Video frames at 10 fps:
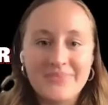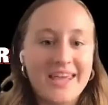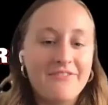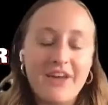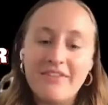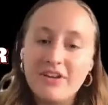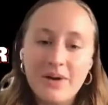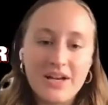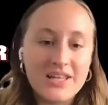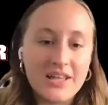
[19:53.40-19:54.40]
if
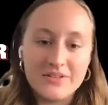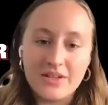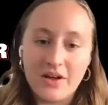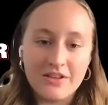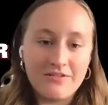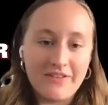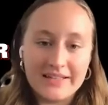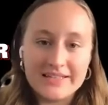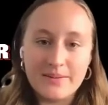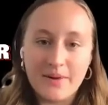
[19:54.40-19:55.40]
everybody that was on the
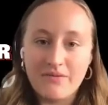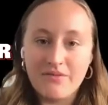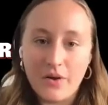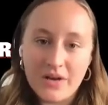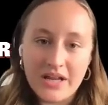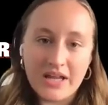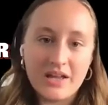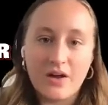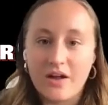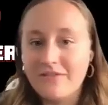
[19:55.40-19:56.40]
fence about voting,
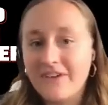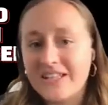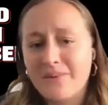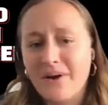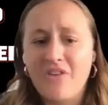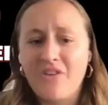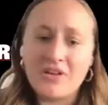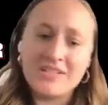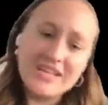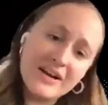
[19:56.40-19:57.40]
on the fence about
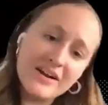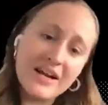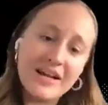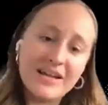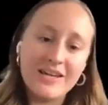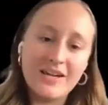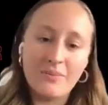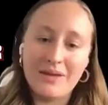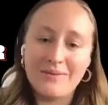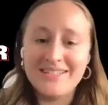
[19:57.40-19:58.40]
volunteering,
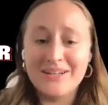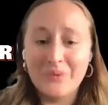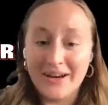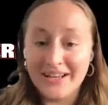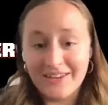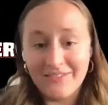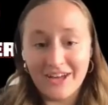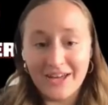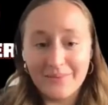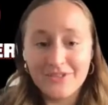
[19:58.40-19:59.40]
maybe didn't want to give
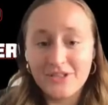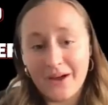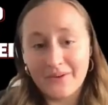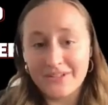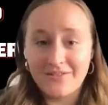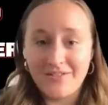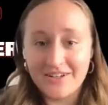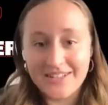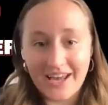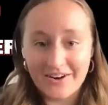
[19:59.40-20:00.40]
up 2 hours of their
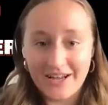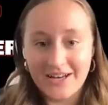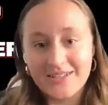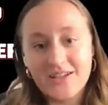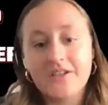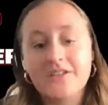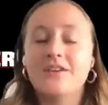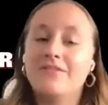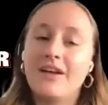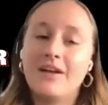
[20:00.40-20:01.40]
Saturday to talk to
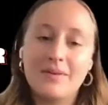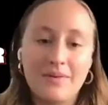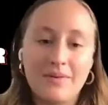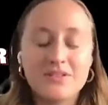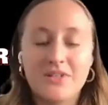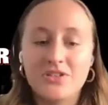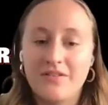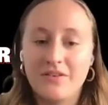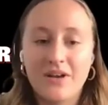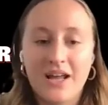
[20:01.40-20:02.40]
their family members, make sure
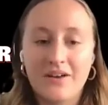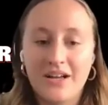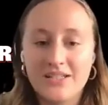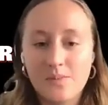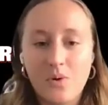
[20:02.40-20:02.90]
everyone had a ride to the